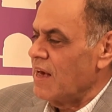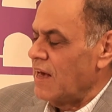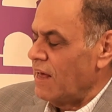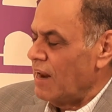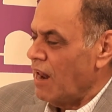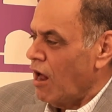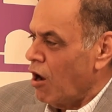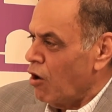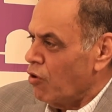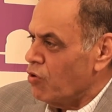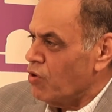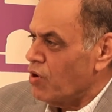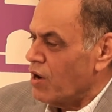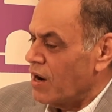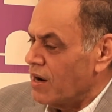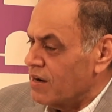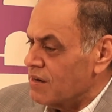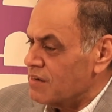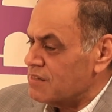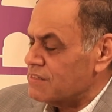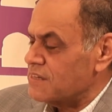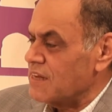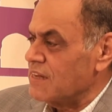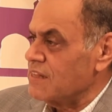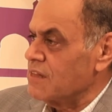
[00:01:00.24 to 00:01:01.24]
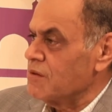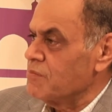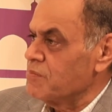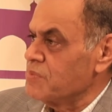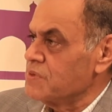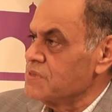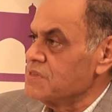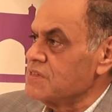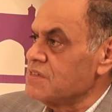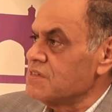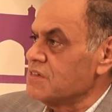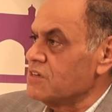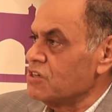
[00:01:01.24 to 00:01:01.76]
And how do you understand the
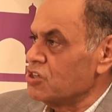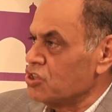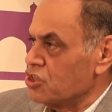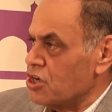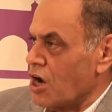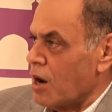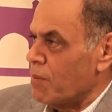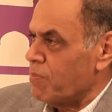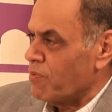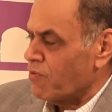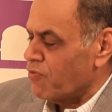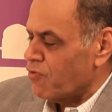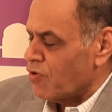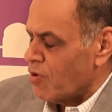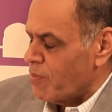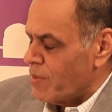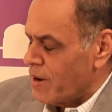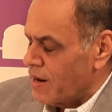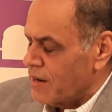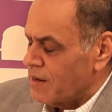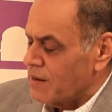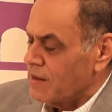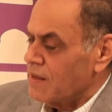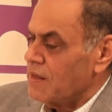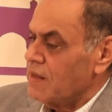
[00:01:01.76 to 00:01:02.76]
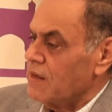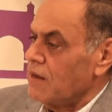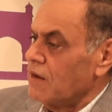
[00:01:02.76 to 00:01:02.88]
business in a sharper format?